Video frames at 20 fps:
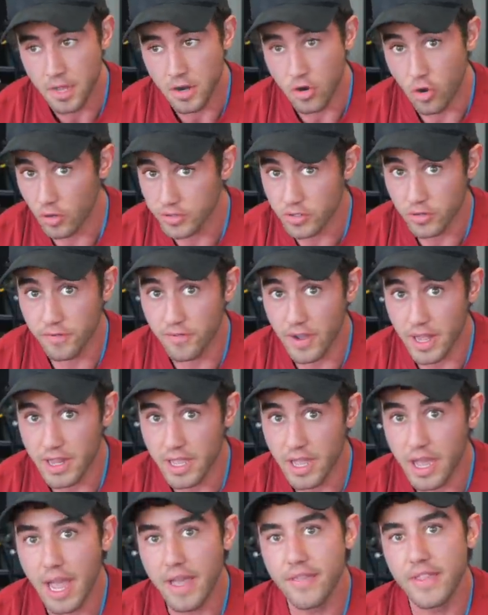not till
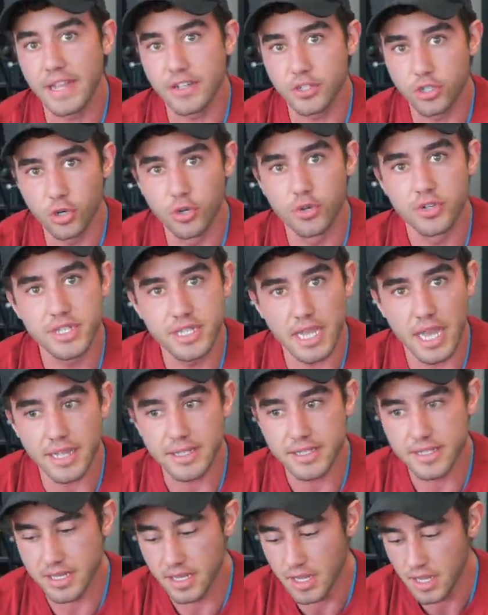failure, and then 2
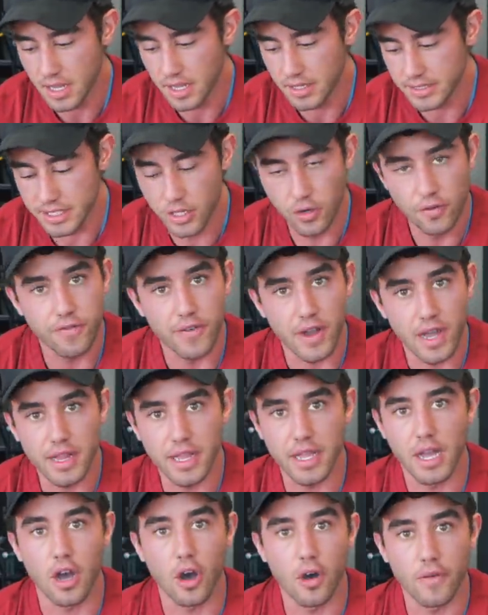sets till
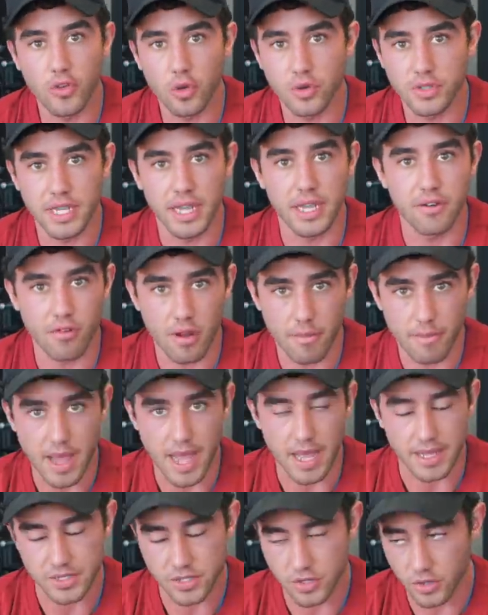failure of your 10 rep max.